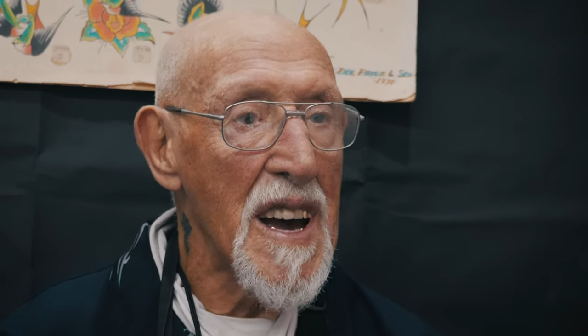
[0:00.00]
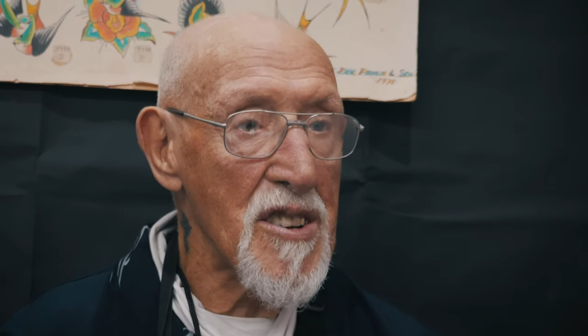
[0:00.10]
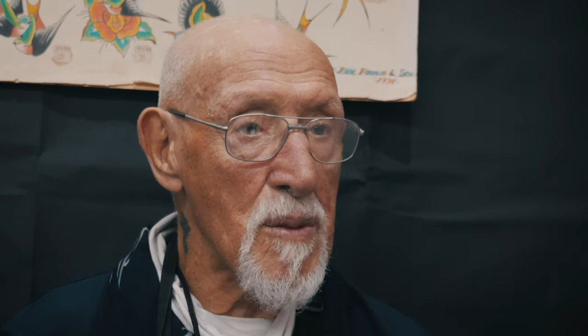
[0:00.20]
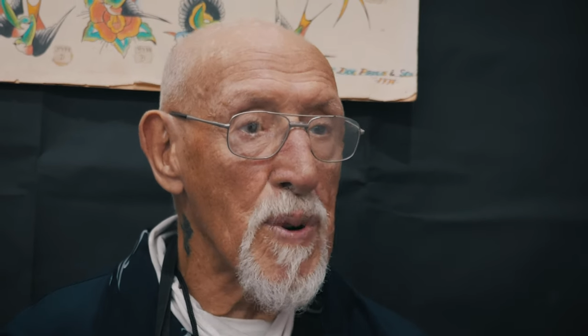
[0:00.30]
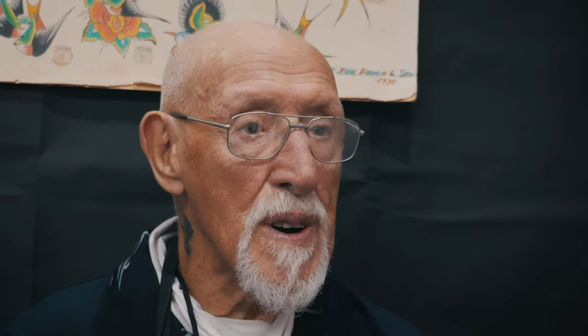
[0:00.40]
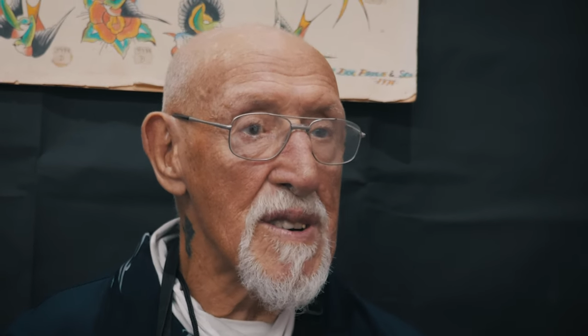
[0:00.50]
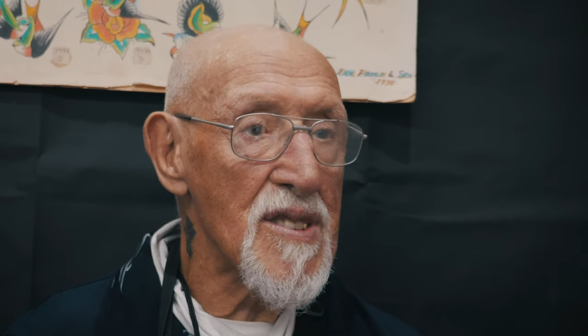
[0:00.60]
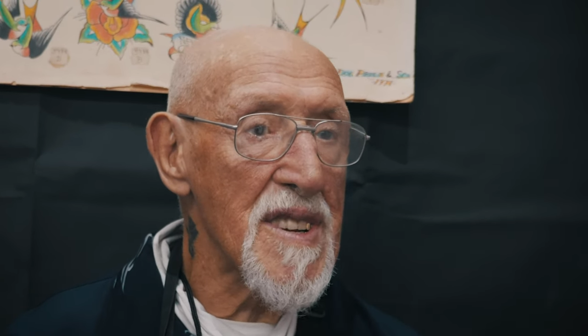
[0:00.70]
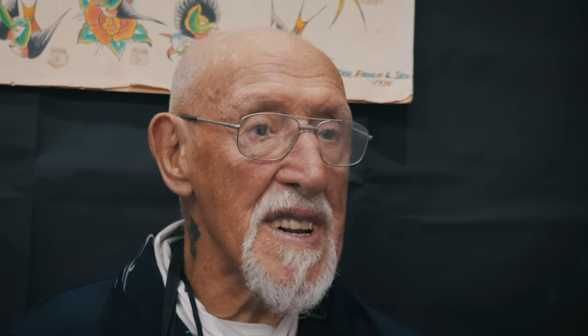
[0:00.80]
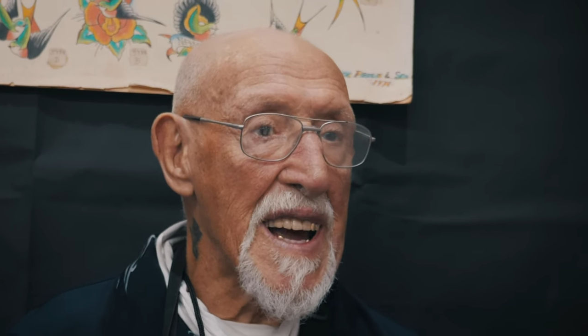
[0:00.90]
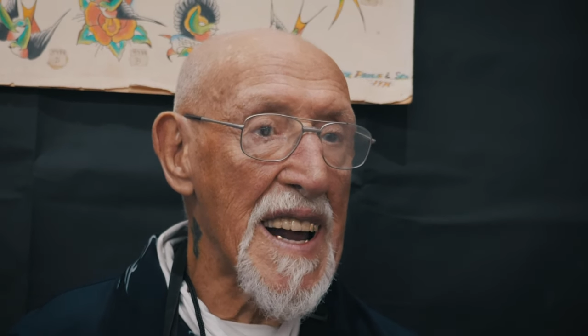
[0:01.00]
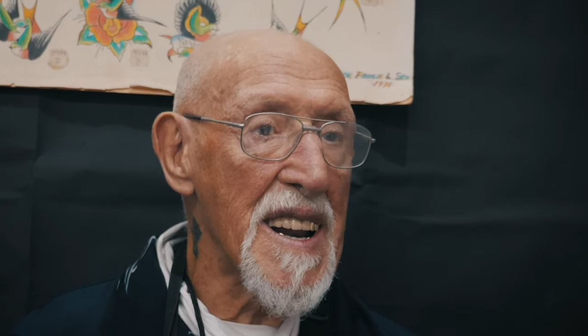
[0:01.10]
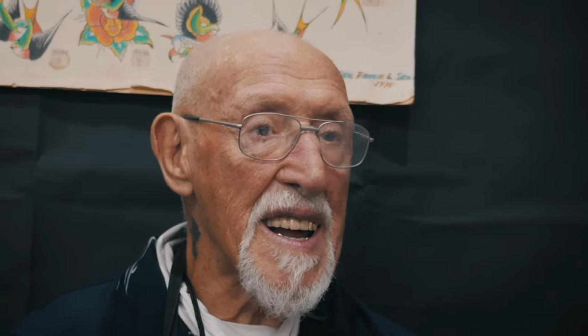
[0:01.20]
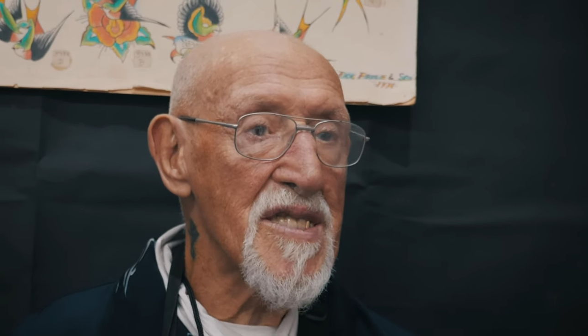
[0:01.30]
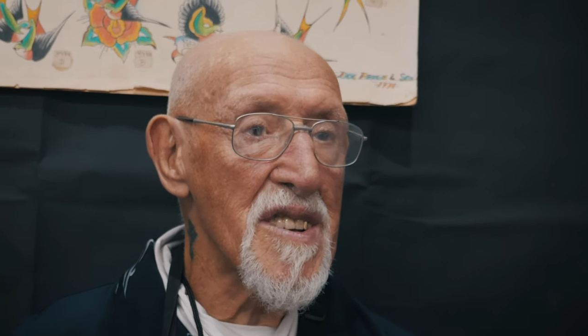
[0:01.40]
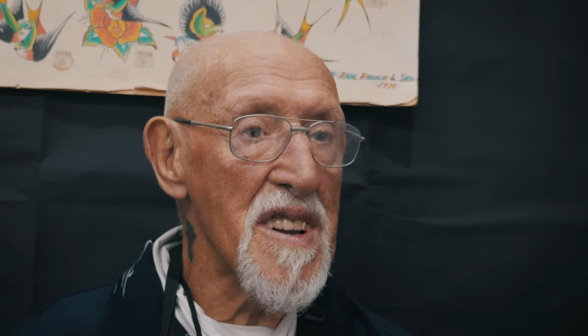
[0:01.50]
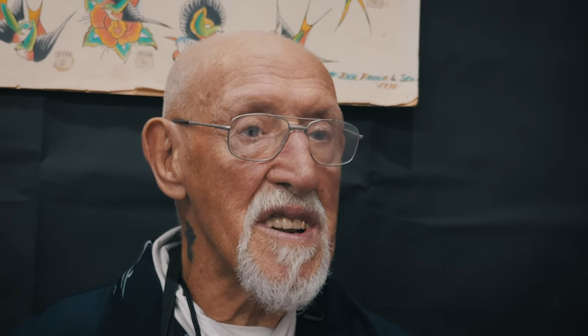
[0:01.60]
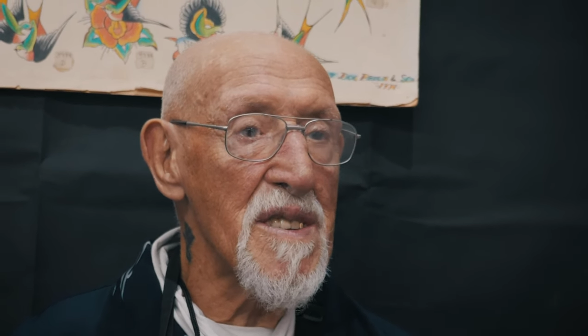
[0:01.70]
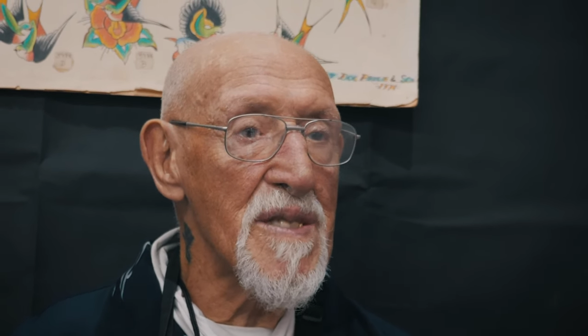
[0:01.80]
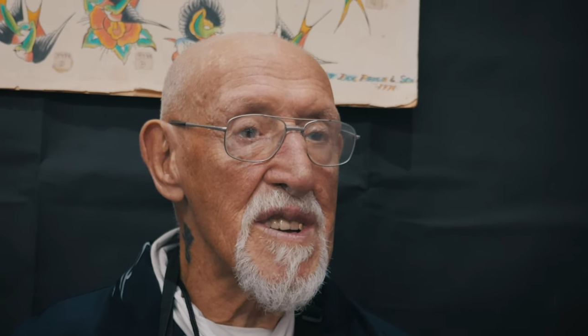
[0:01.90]
as a person and as an
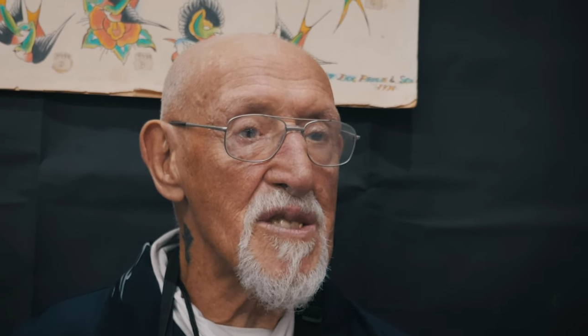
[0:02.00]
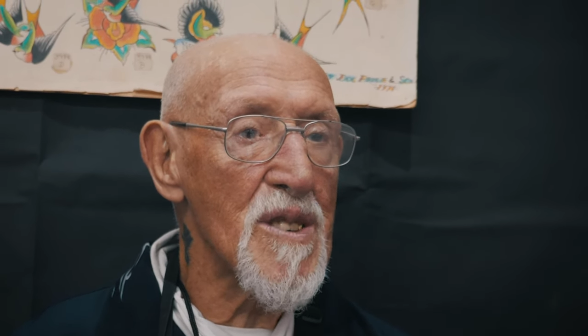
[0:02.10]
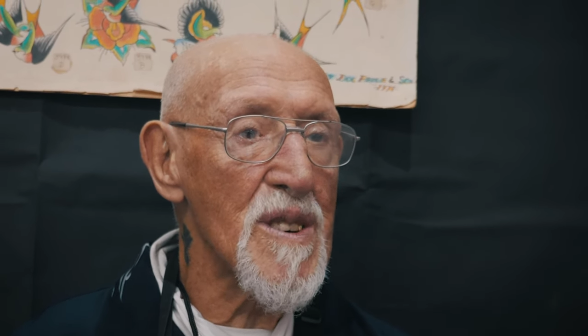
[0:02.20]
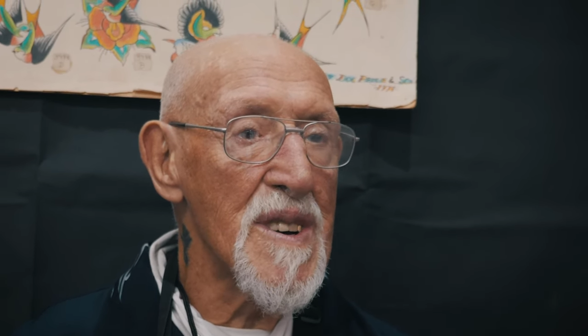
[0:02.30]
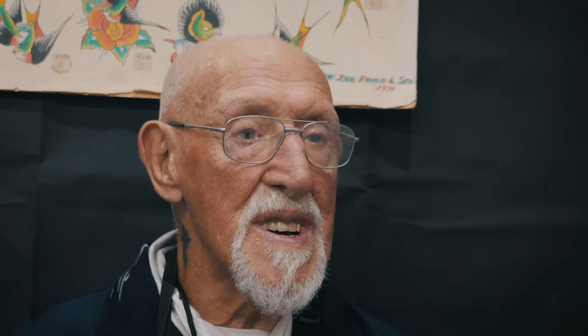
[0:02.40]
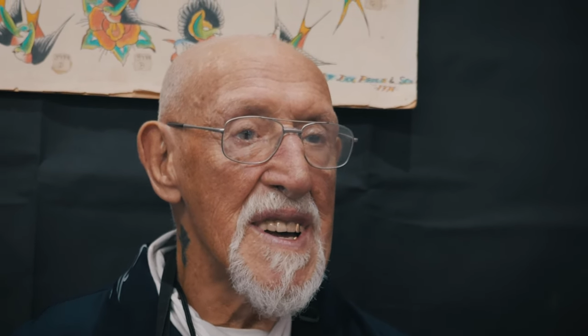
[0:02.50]
individual,